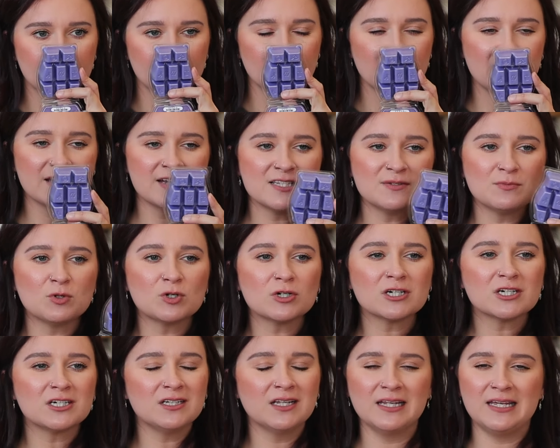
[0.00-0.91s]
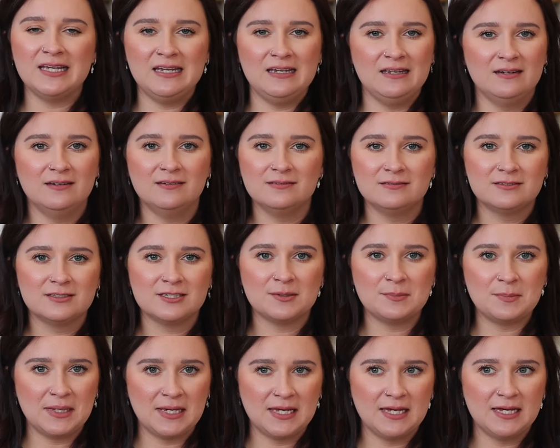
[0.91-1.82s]
like it's more clean to
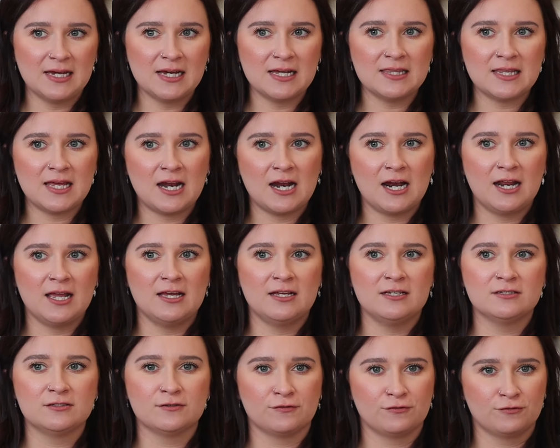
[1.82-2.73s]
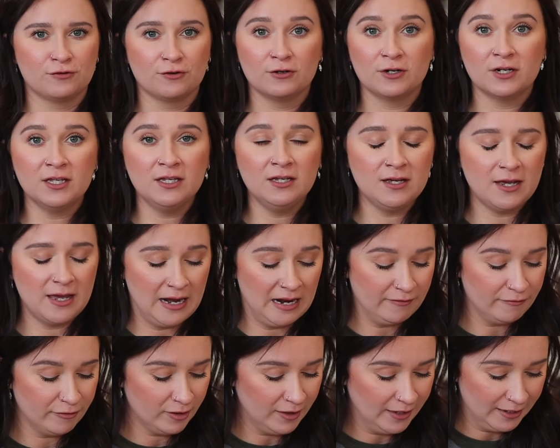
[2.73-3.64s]
me than it is fruity and
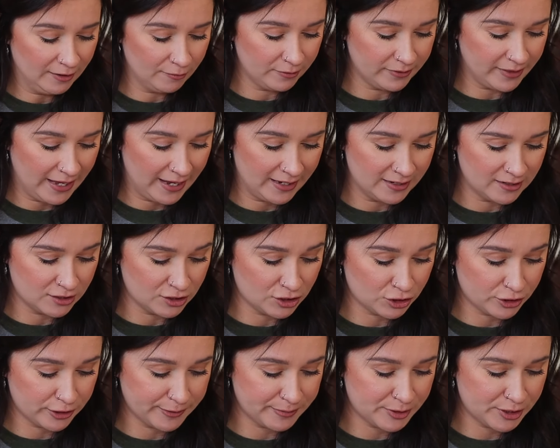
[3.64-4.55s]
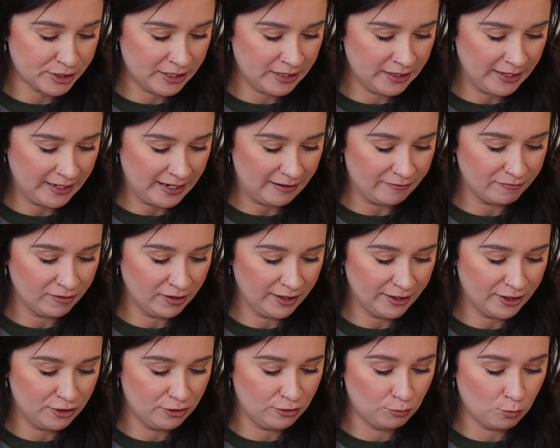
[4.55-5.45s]
i feel like with that description like i feel
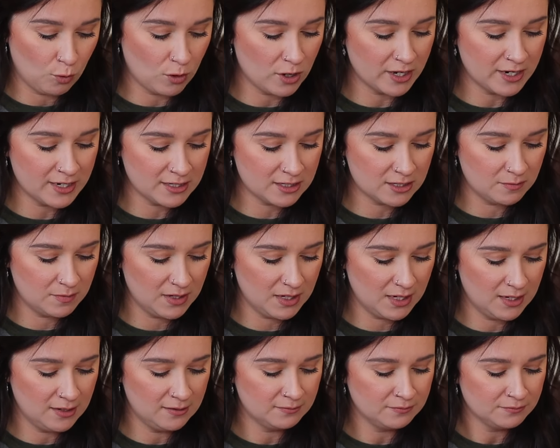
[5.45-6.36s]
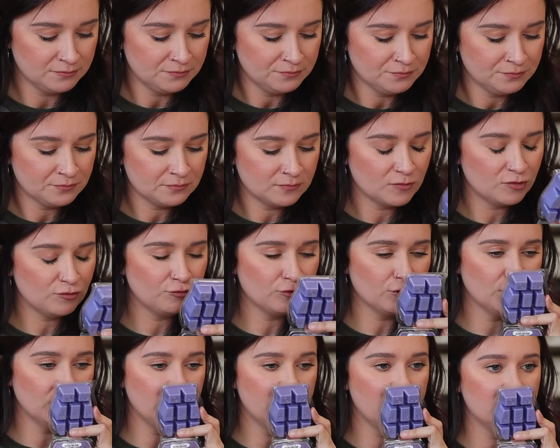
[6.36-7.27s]
like you'd want it to be
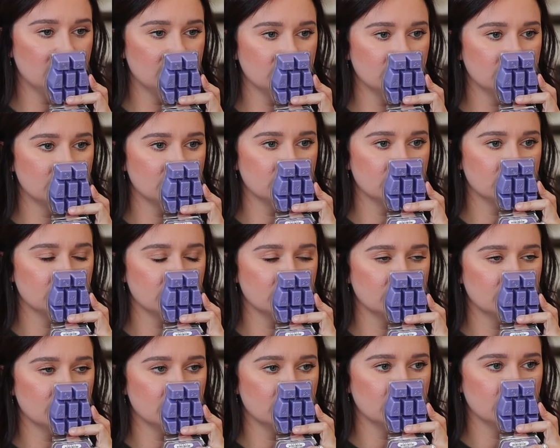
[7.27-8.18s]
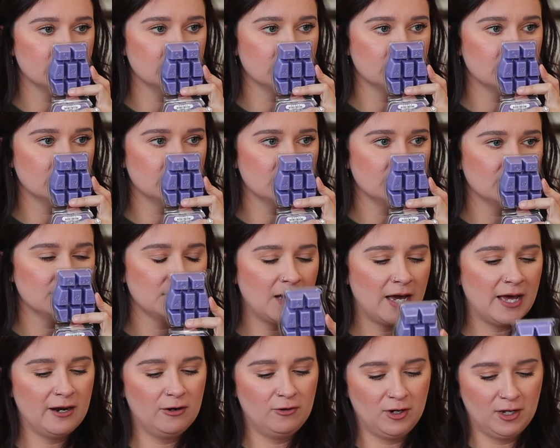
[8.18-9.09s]
fruity
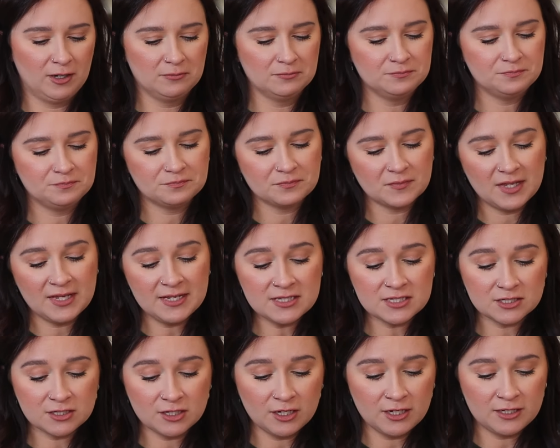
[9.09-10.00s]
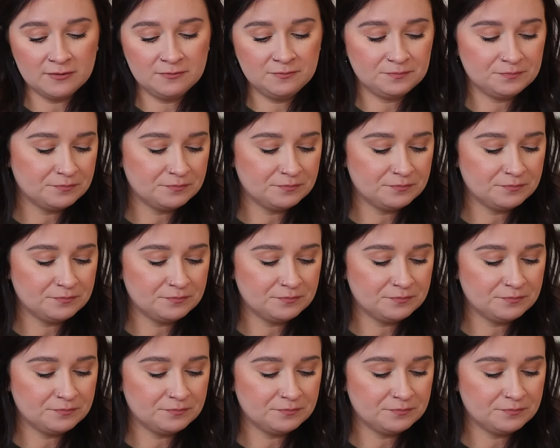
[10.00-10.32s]
i don't know it's good